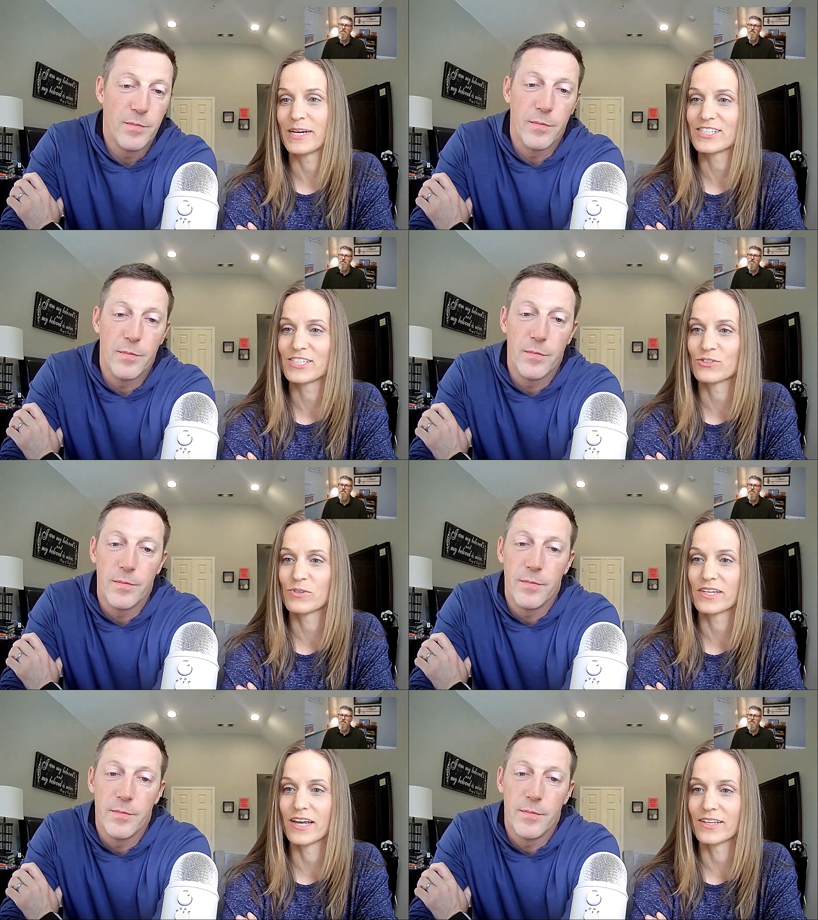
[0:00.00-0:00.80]
Speaker 1: messages
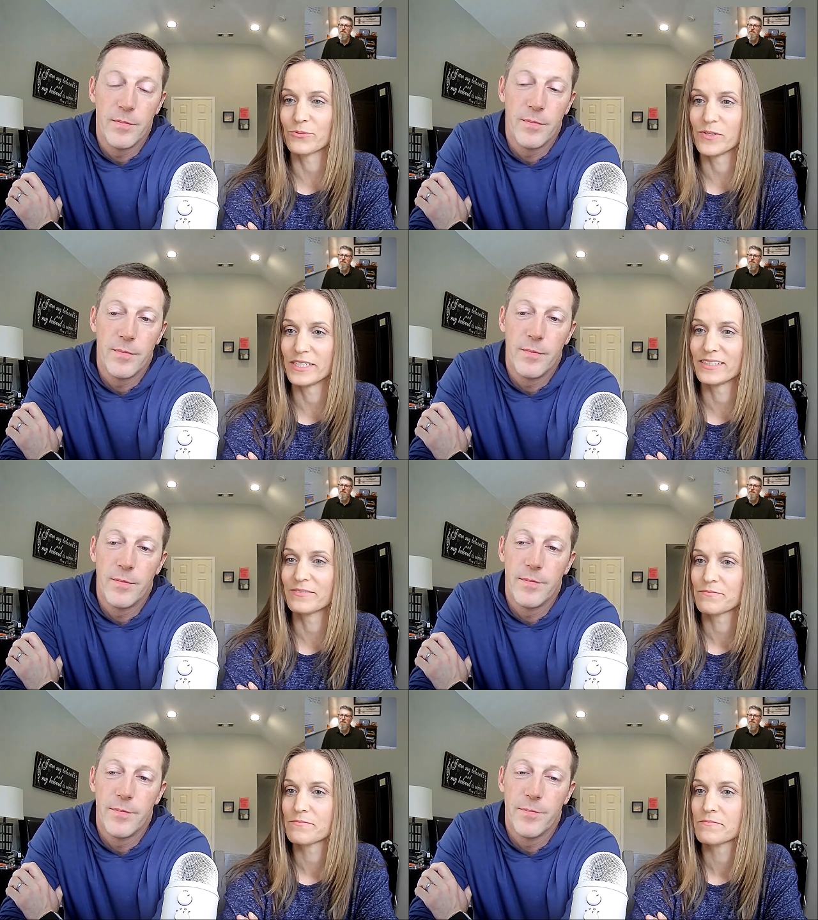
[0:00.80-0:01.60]
with another woman.
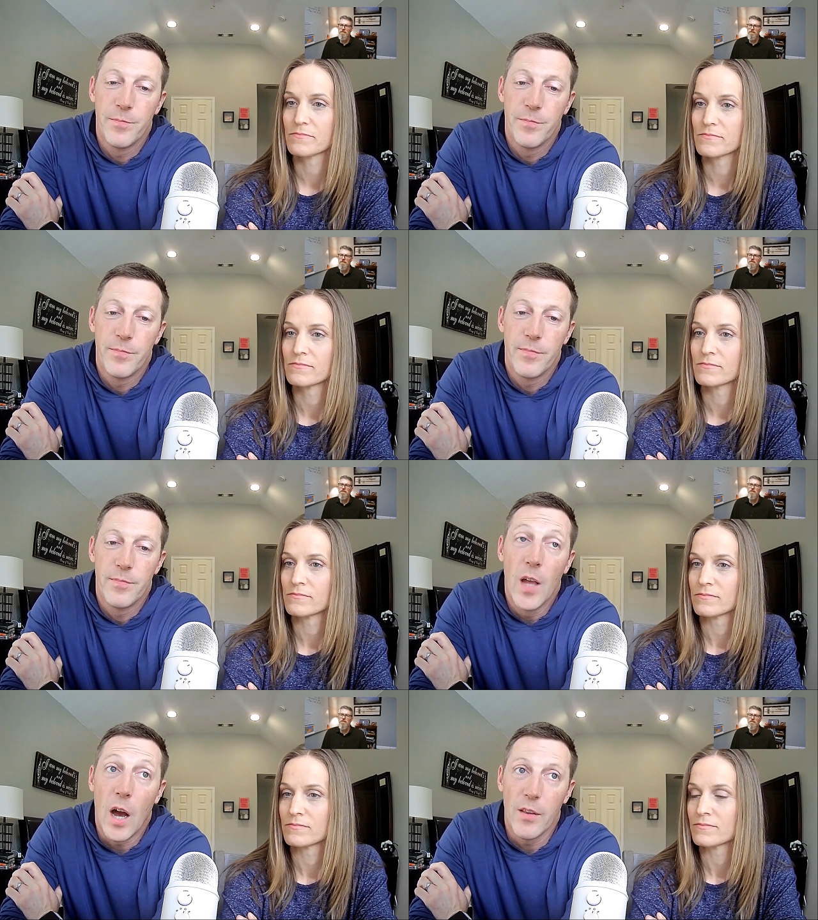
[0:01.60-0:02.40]

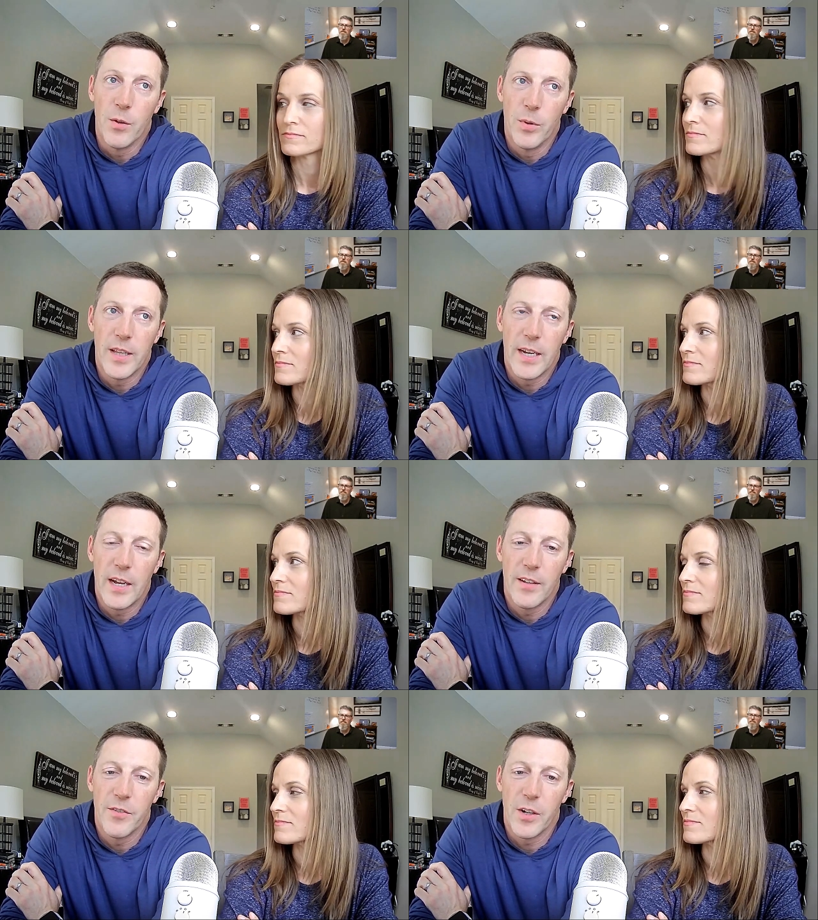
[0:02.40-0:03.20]
Speaker 2: Not the one that I
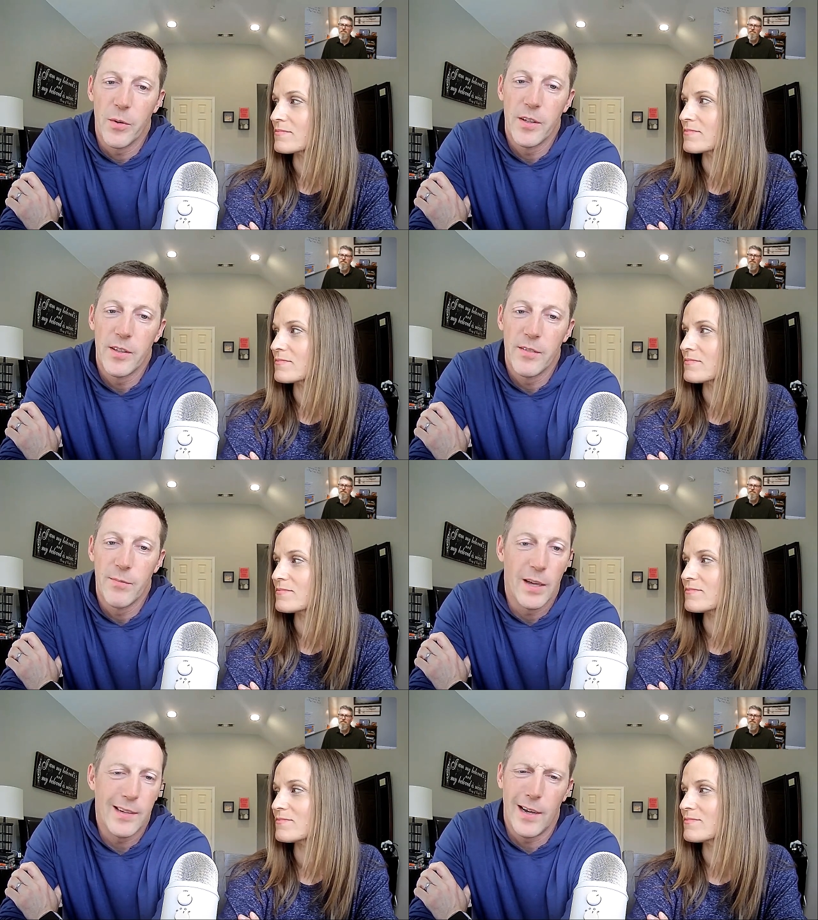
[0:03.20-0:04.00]
had the affair with.
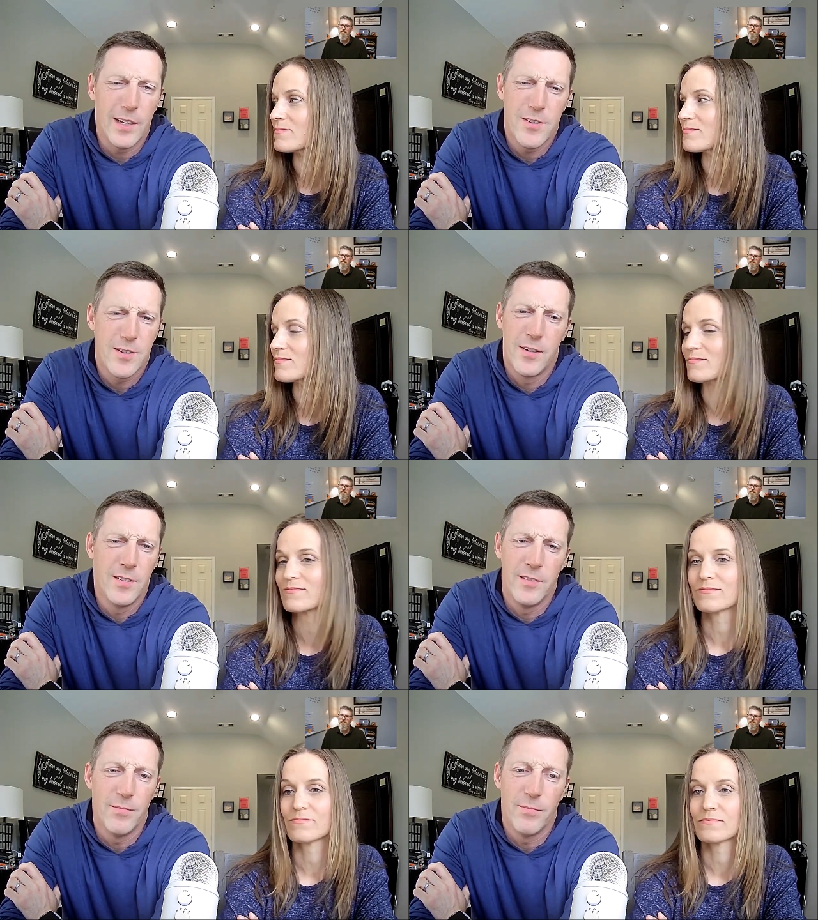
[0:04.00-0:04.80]
Like I just
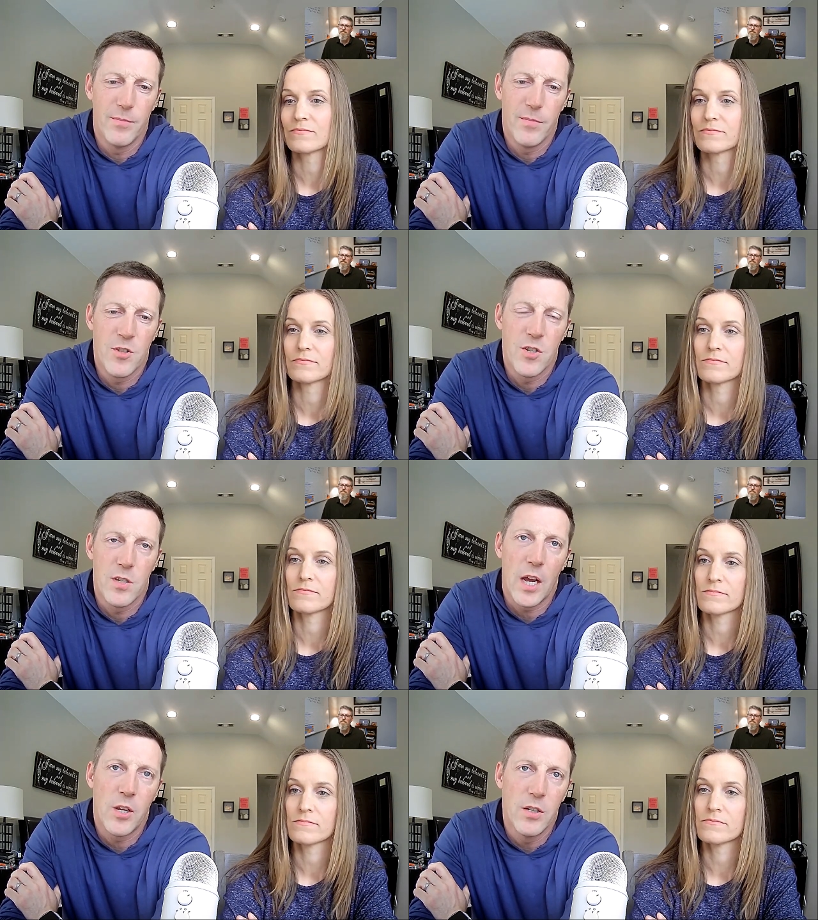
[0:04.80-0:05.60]
couldn't
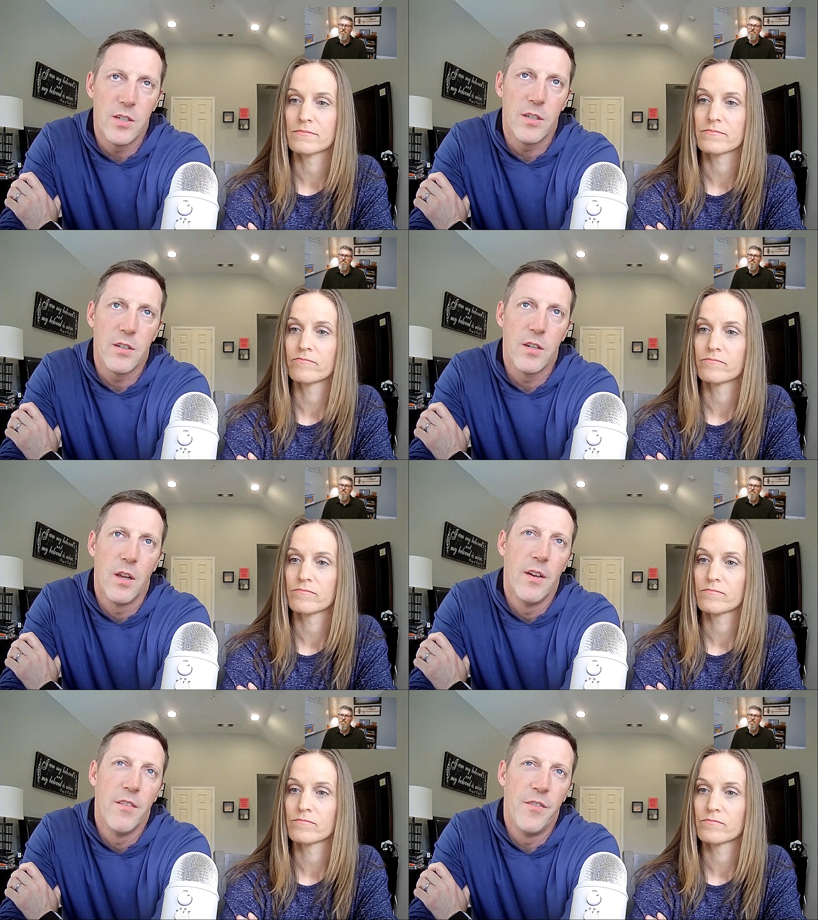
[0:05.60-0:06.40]
I couldn't
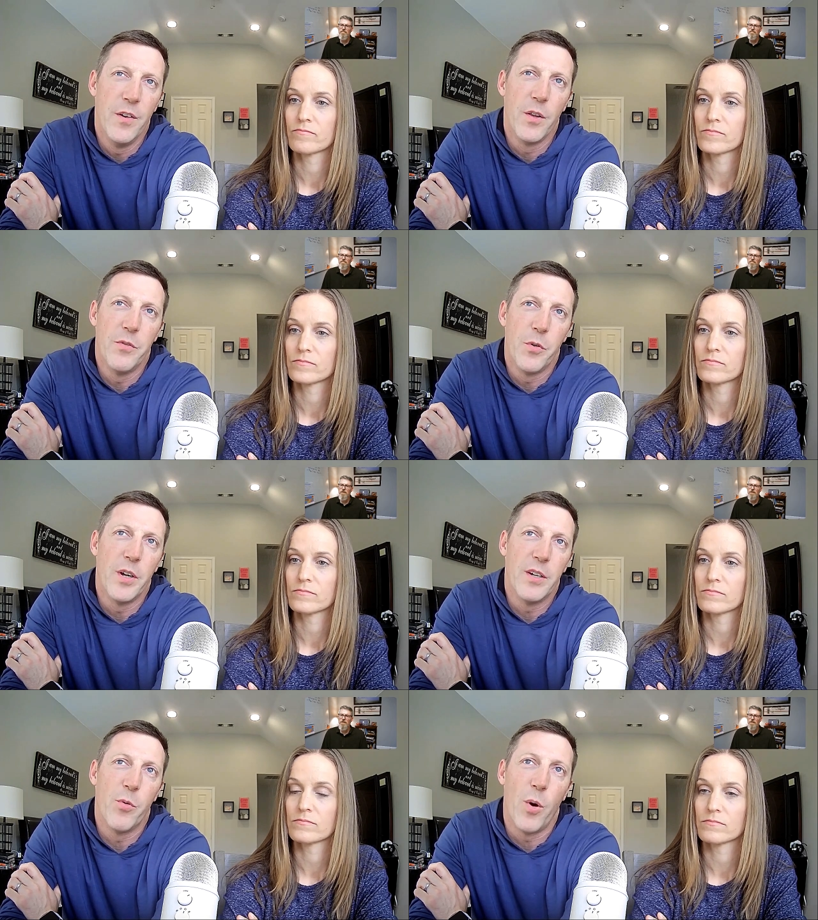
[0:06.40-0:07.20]
fill the
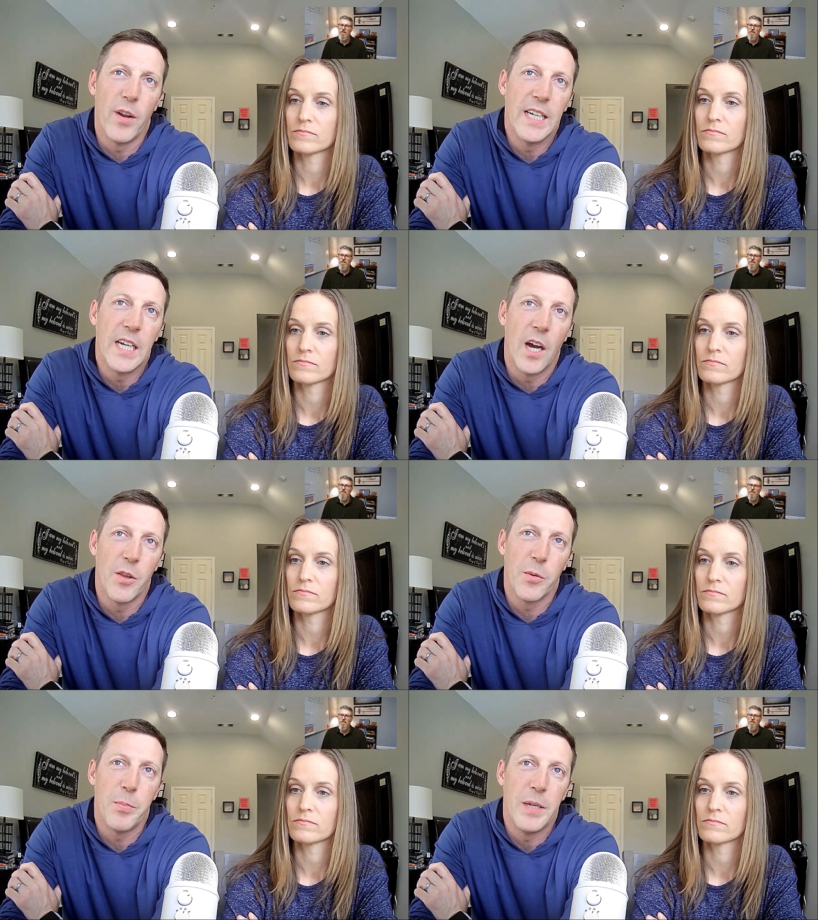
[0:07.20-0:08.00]
void of wanting
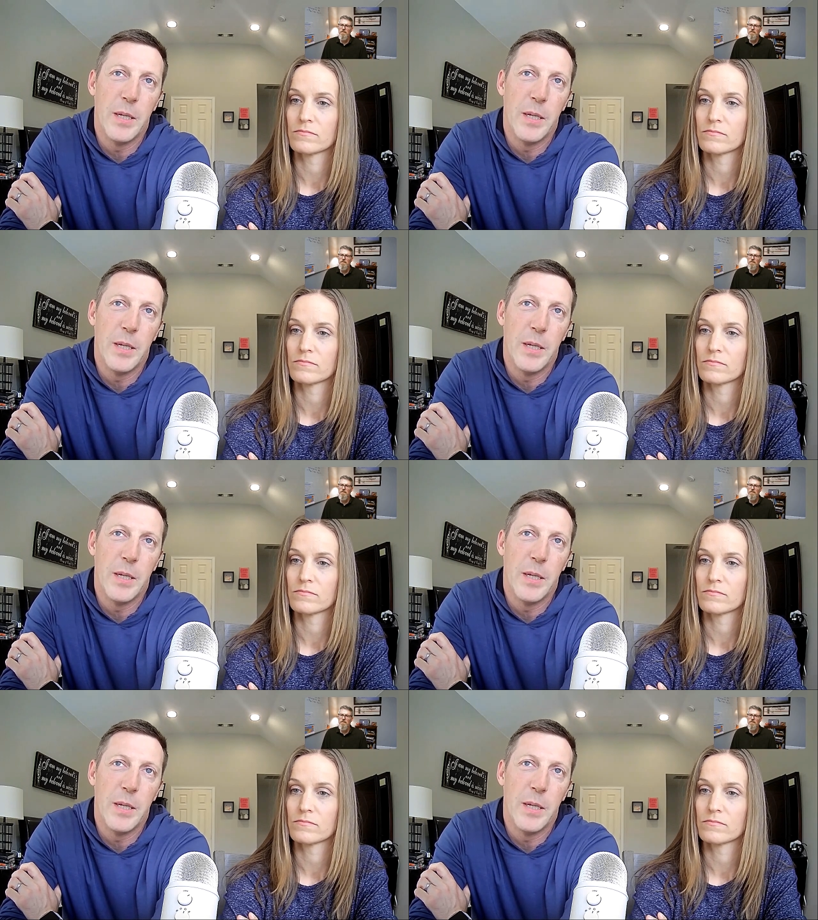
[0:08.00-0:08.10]
other